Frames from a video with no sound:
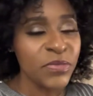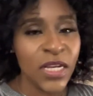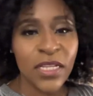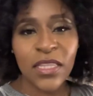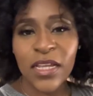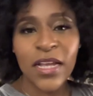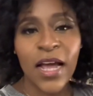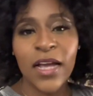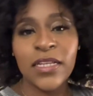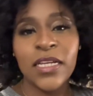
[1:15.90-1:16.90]
I thank
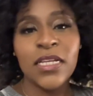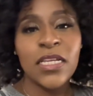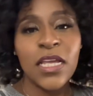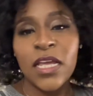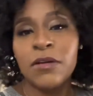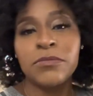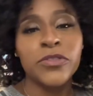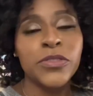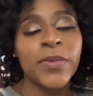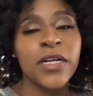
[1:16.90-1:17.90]
God that He helped
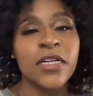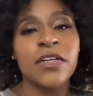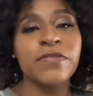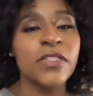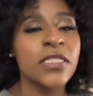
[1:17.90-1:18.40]
boost my confidence.